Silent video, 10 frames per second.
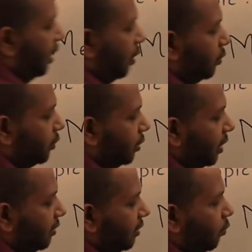here also you
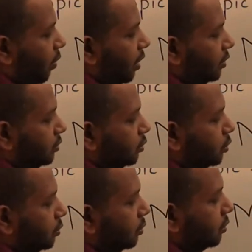can see 1,
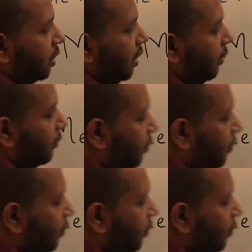2, 3,